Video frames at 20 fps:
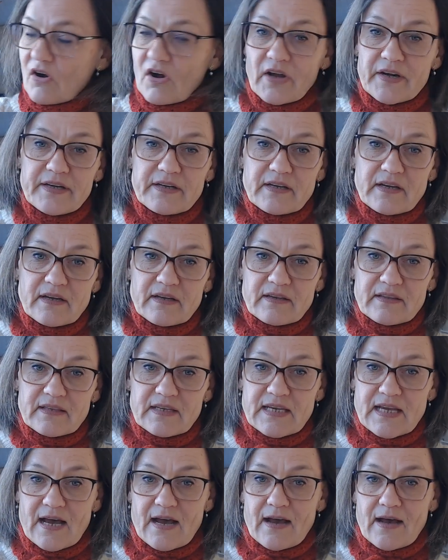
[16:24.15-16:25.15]
under
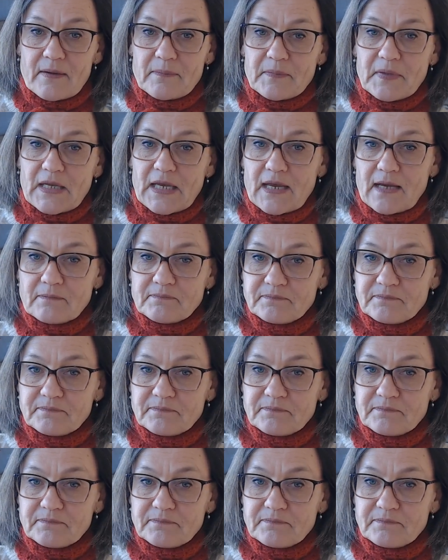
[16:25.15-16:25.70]
the arm here.